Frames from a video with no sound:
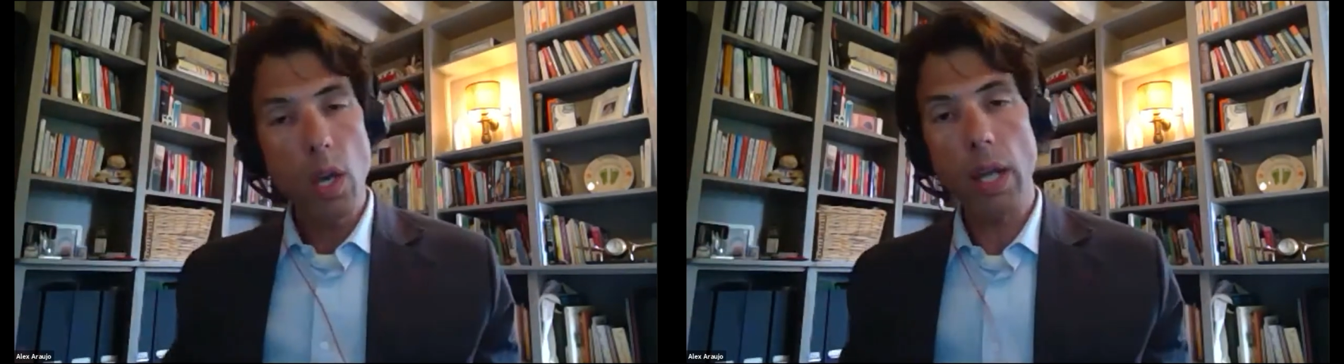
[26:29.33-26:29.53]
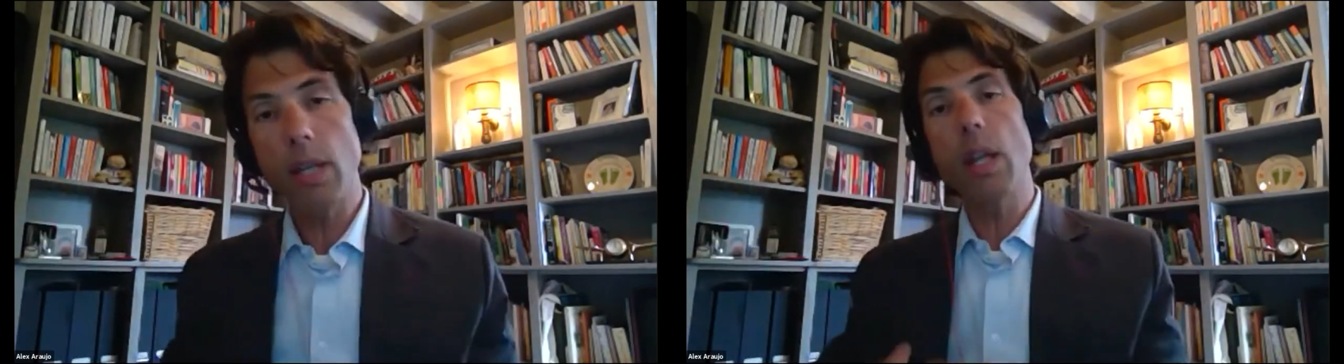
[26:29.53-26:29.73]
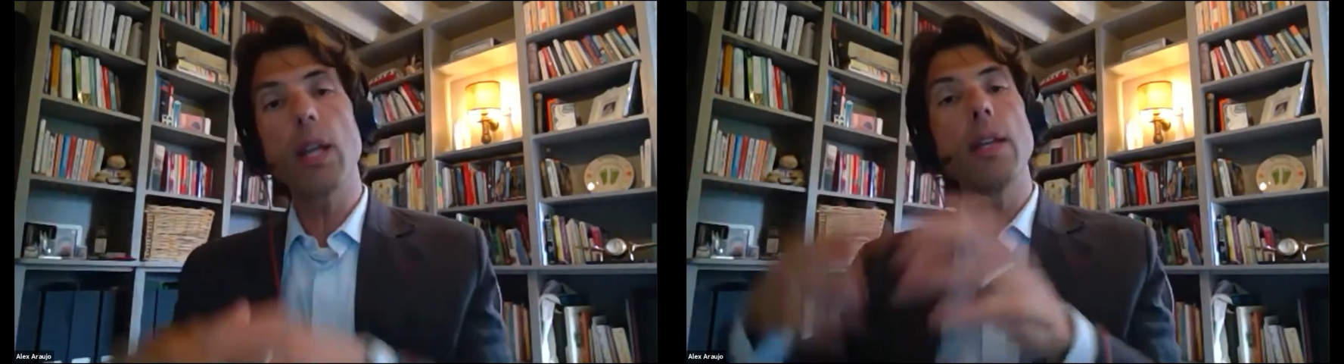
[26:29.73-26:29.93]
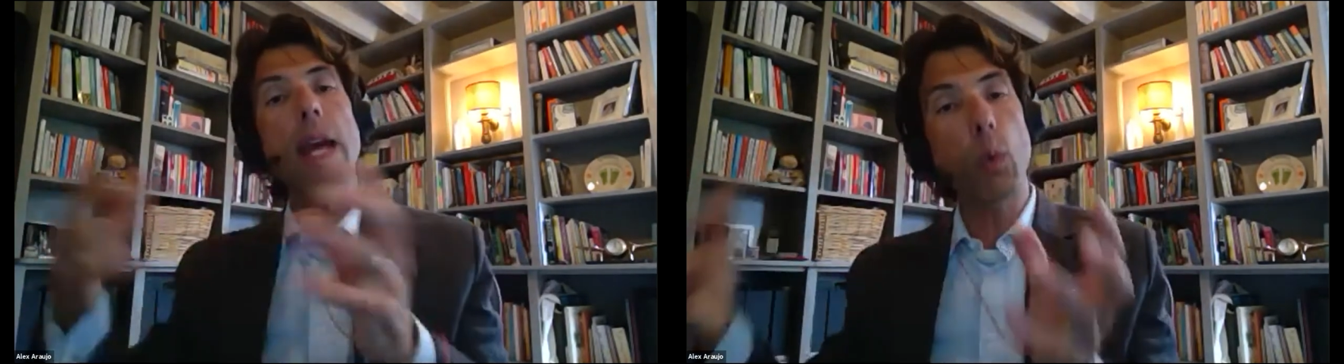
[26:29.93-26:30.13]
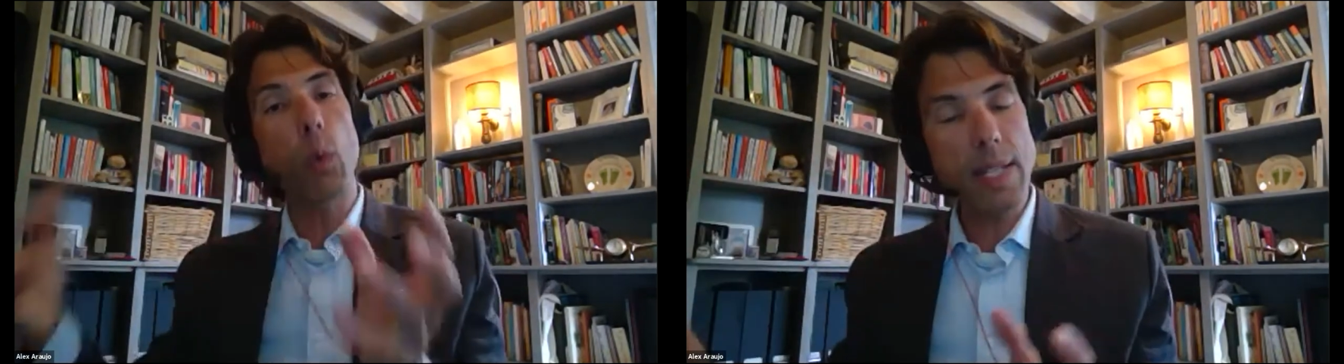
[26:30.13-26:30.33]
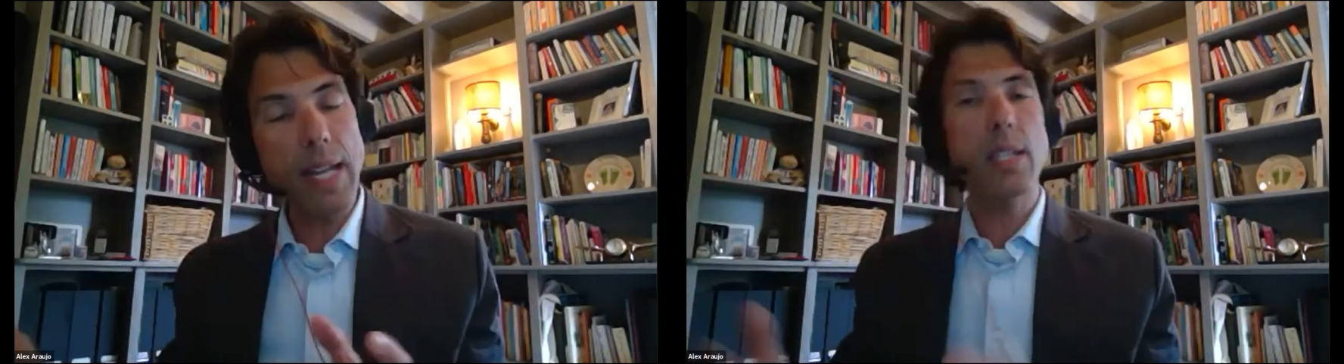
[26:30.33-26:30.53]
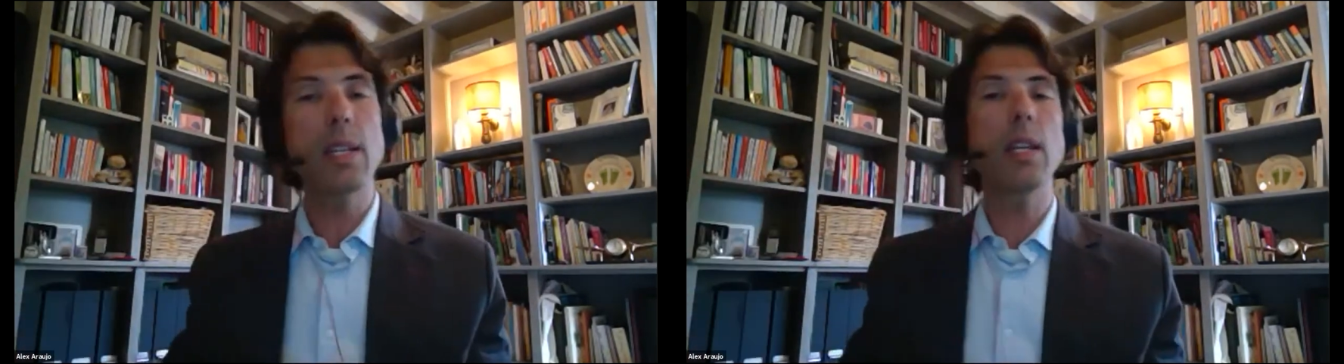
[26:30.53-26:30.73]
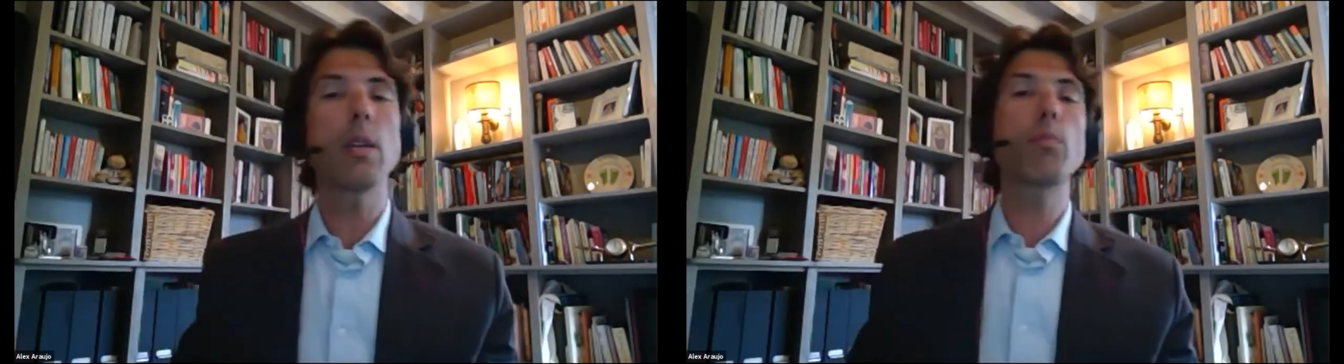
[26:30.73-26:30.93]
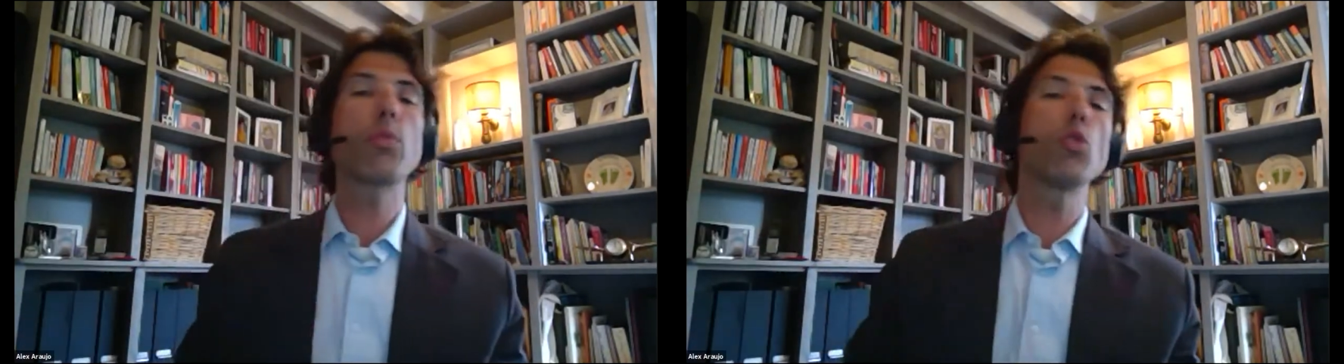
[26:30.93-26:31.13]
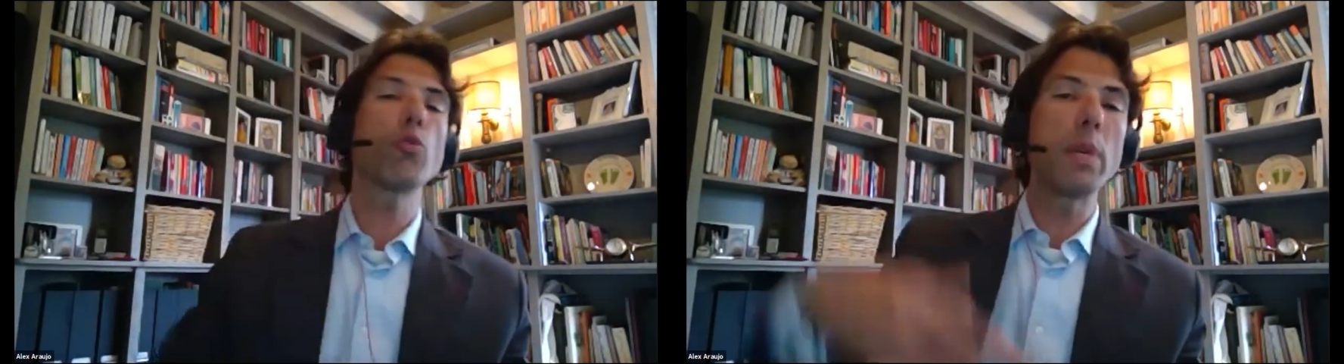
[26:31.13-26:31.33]
and network density
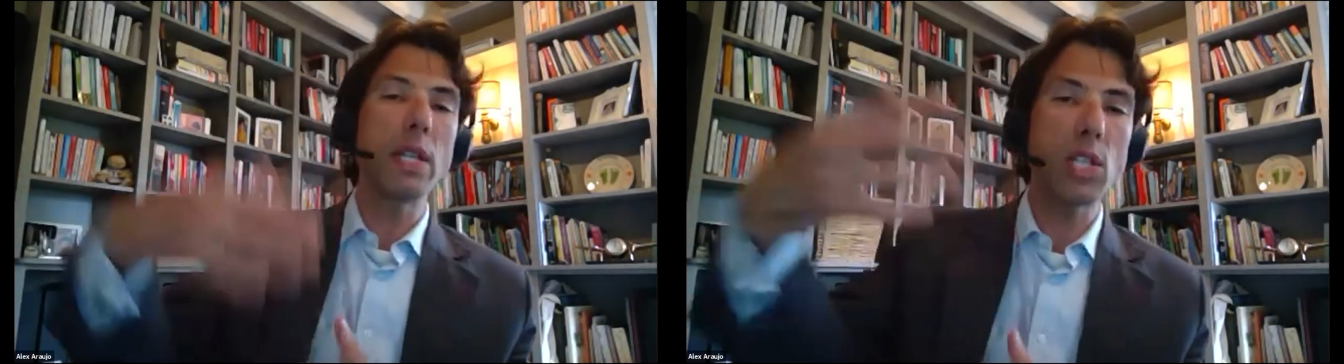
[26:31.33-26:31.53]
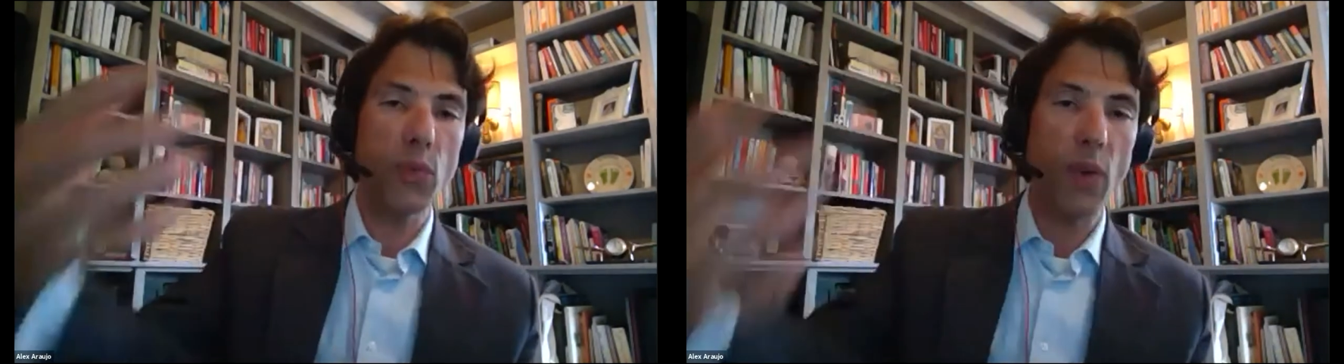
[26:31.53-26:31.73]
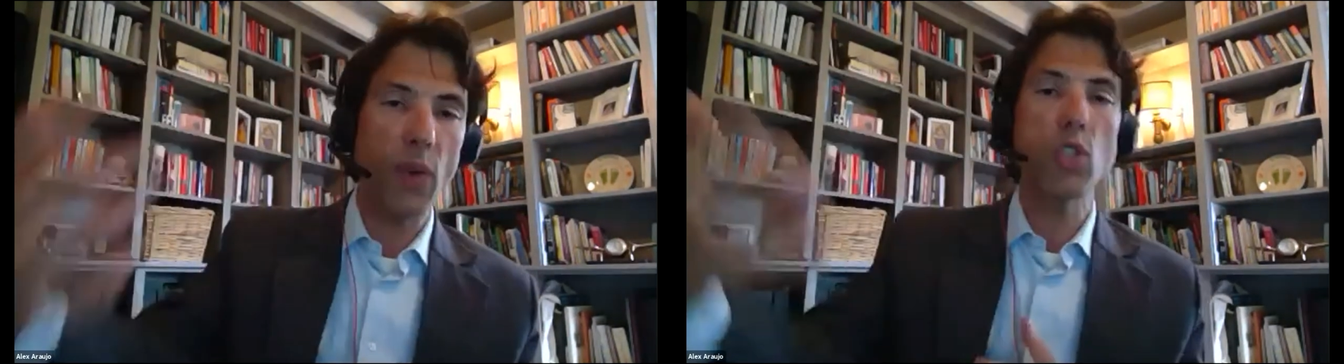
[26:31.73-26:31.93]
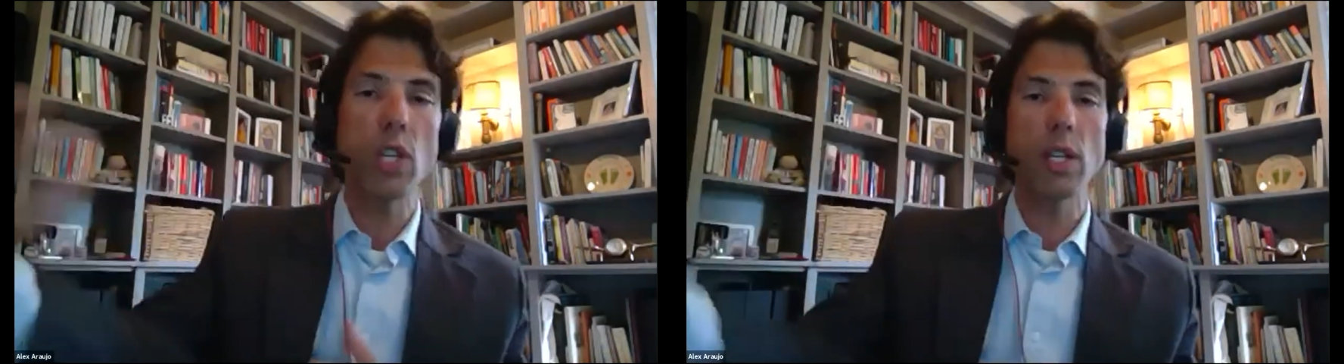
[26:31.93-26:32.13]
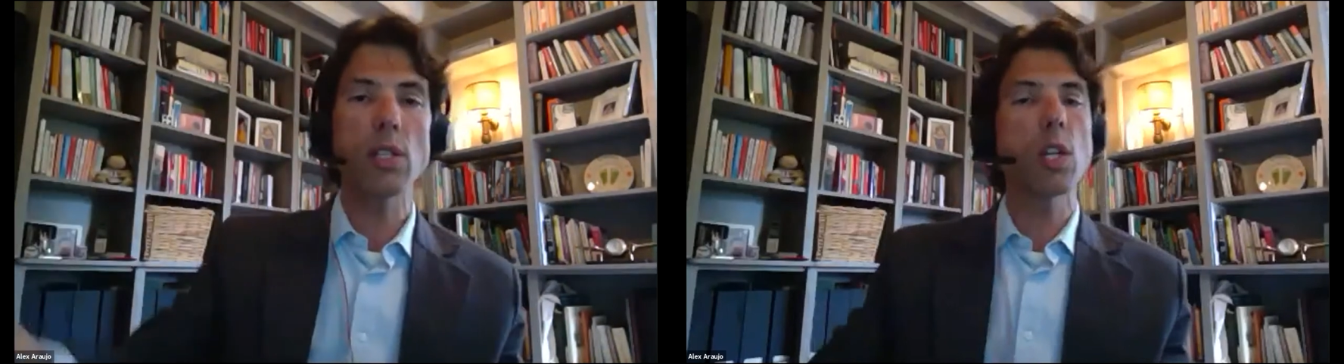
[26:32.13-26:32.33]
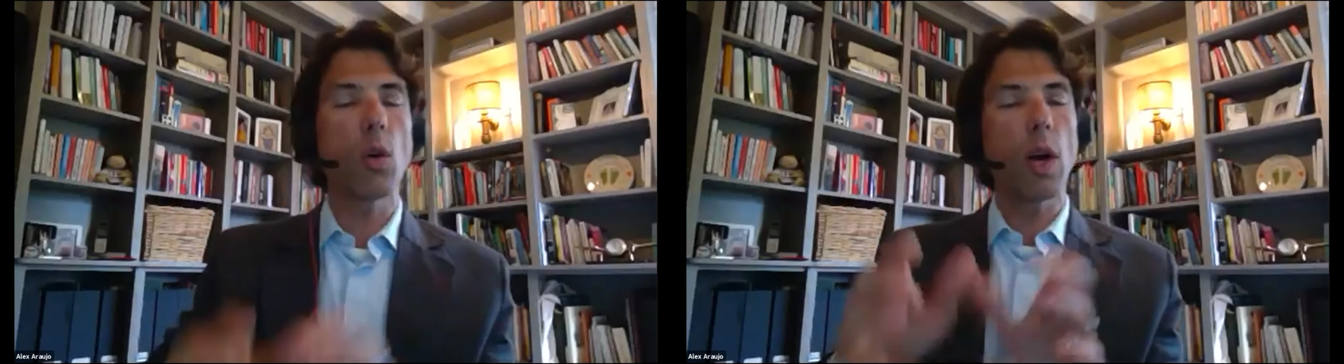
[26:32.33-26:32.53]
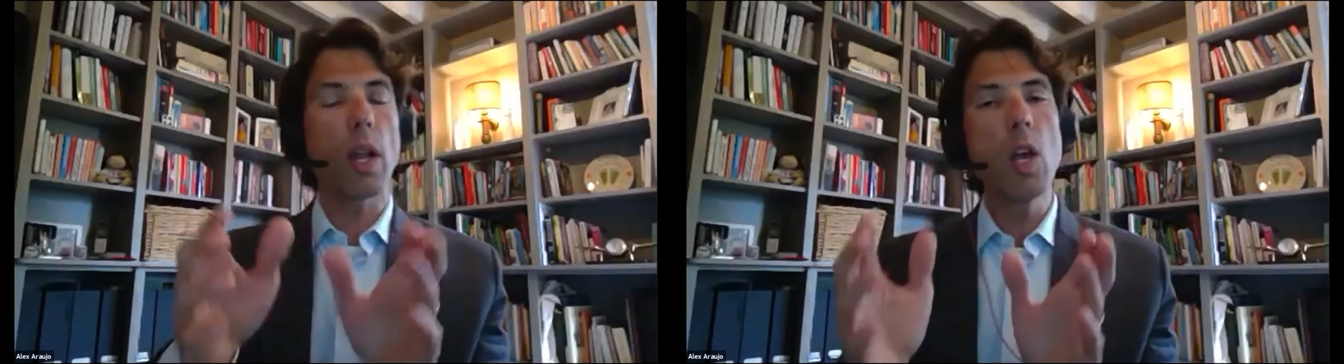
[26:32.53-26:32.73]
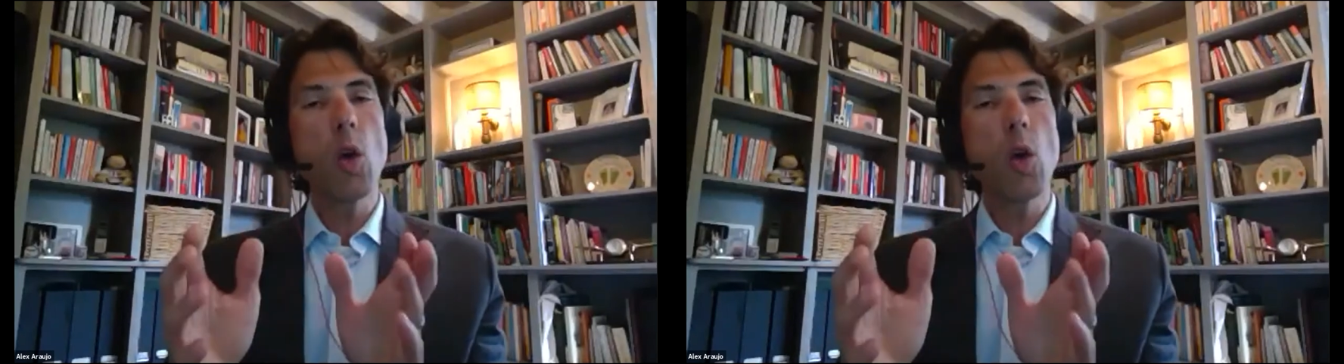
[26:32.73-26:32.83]
improvements, 5G and so on.